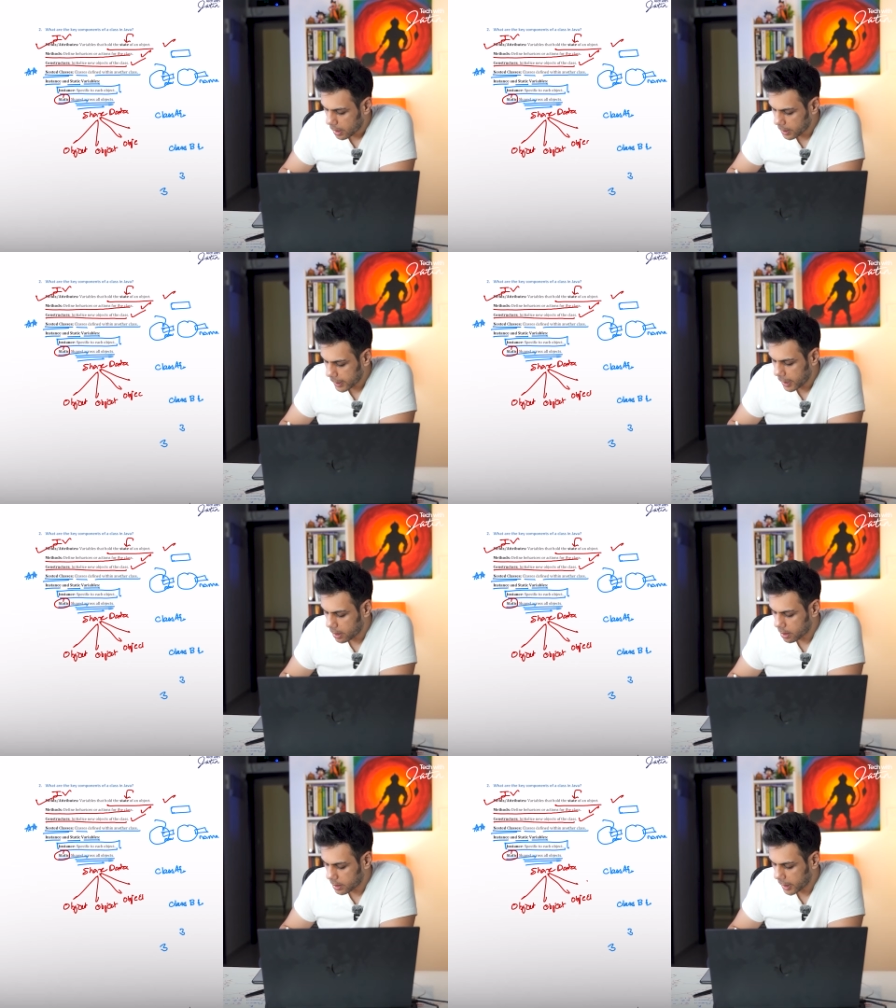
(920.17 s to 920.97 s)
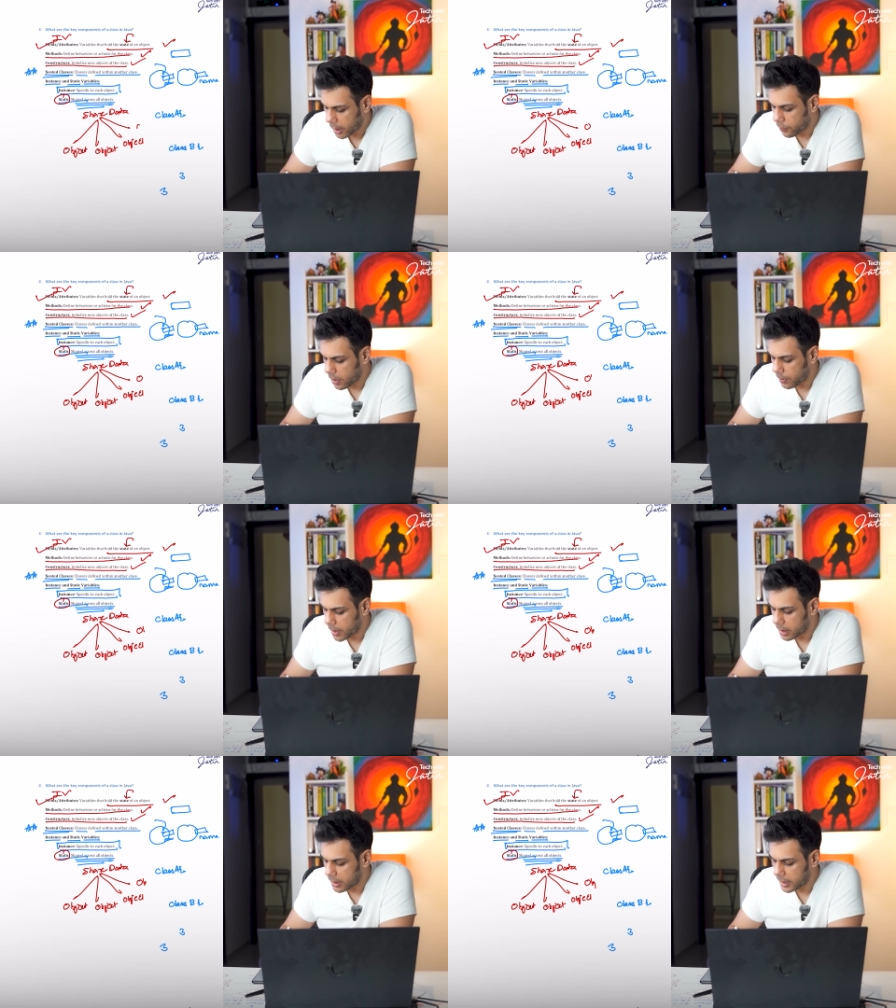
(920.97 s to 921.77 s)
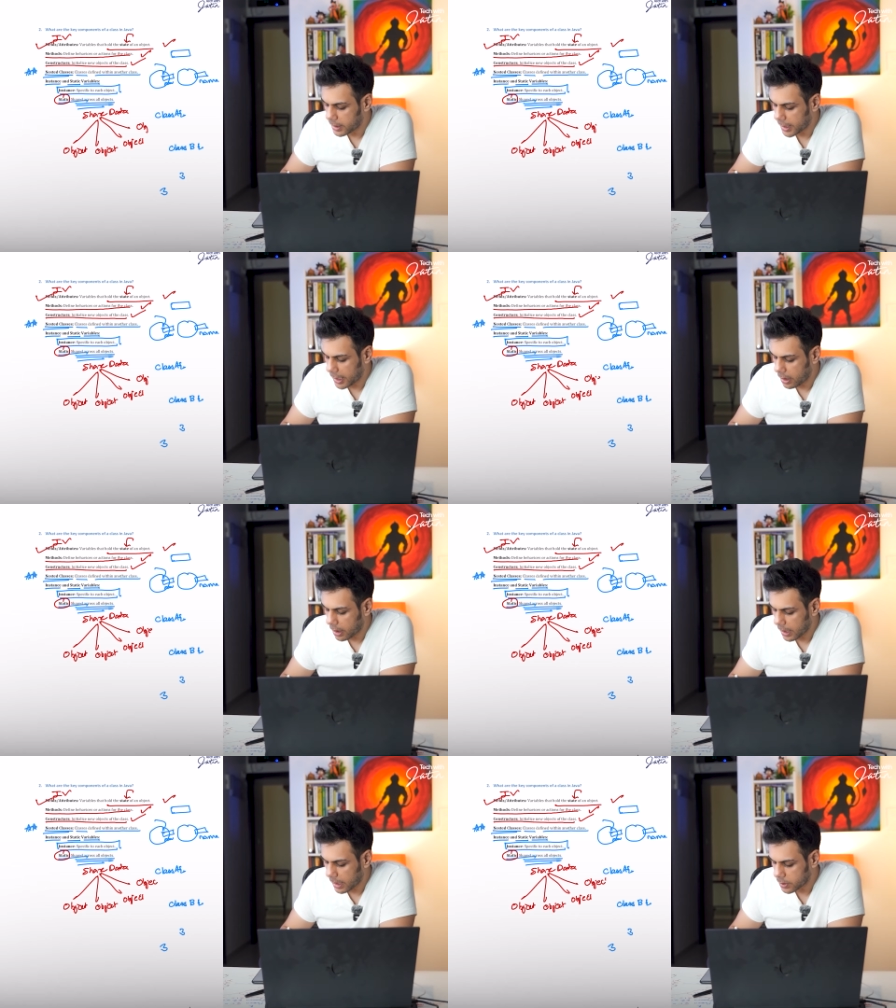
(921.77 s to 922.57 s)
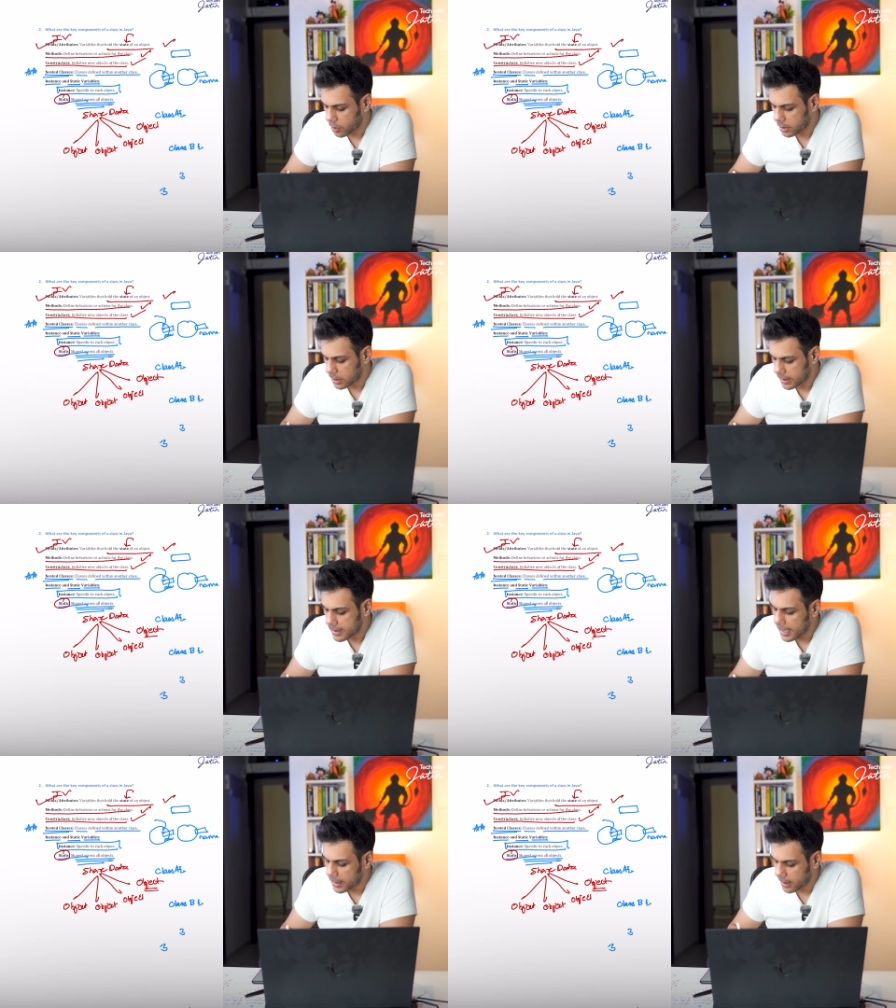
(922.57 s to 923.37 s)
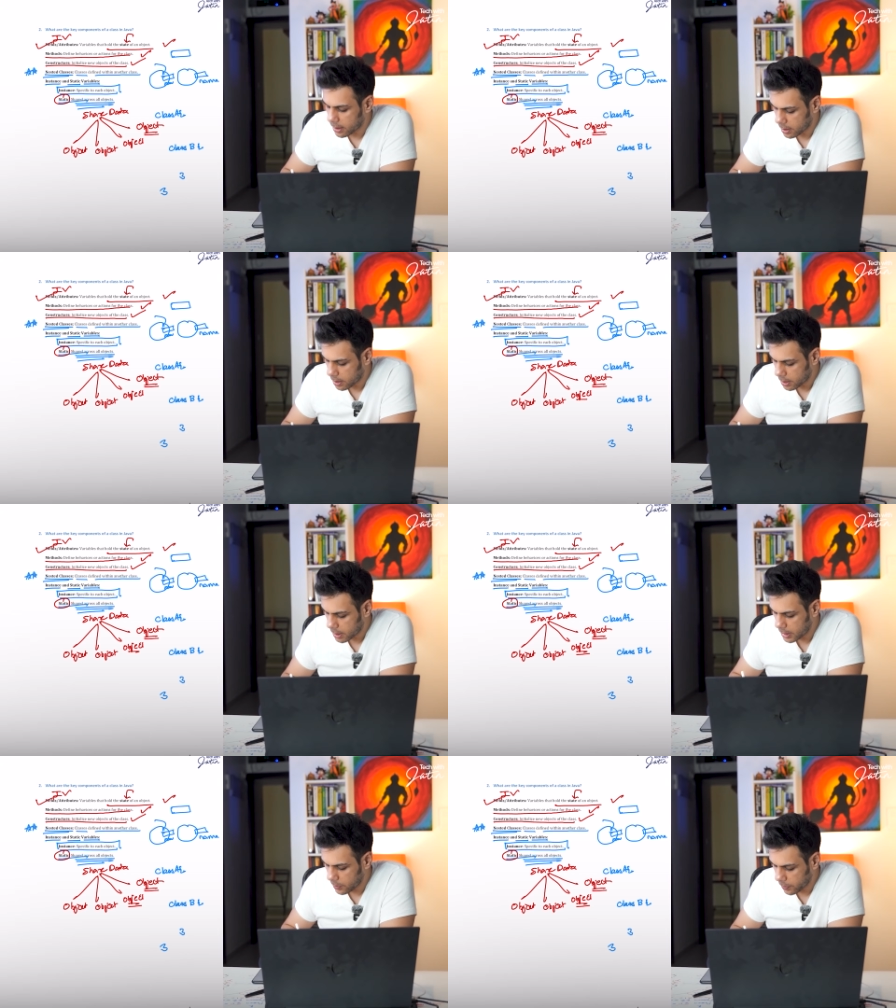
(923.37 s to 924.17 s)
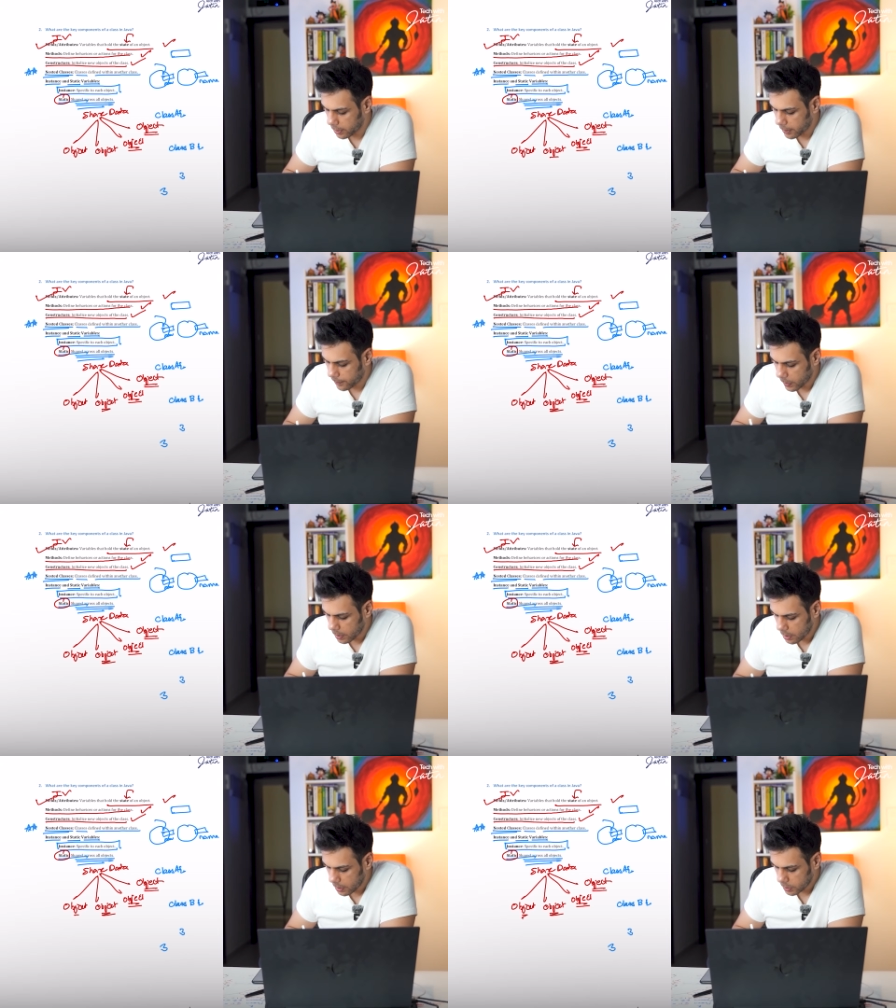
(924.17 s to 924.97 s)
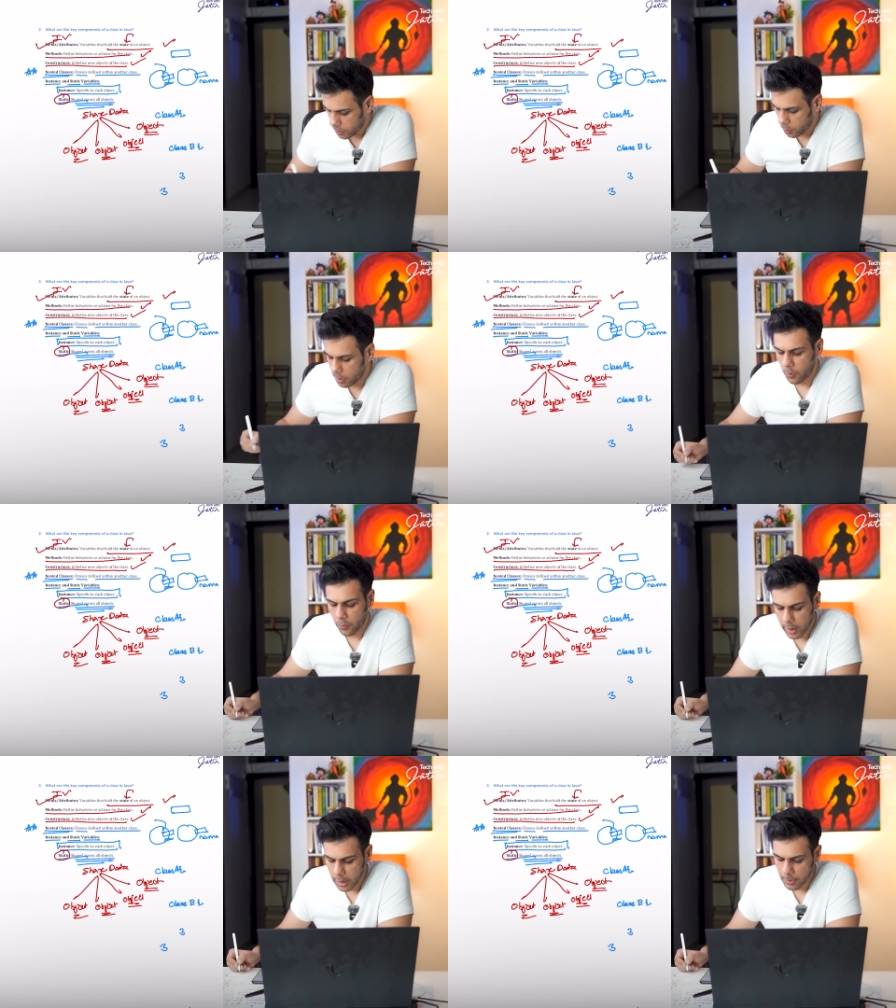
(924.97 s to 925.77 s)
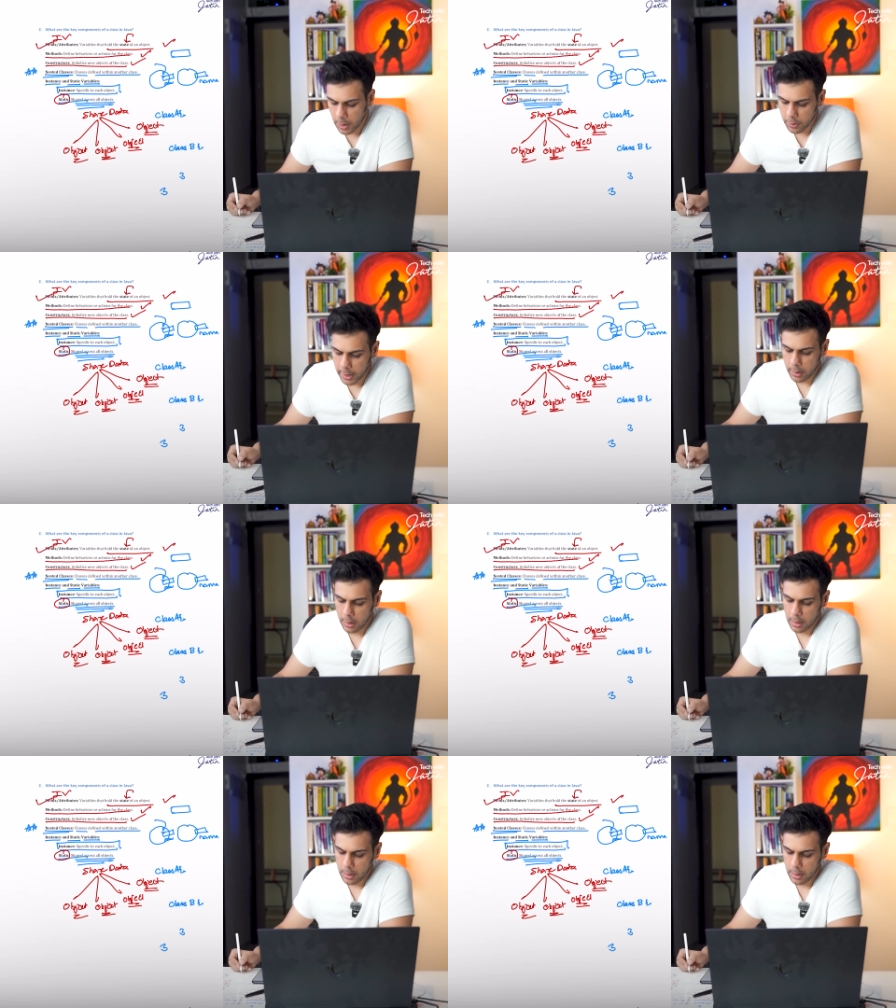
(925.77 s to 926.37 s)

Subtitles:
Again, there will be a detailed class on static keyword, so don't worry about it.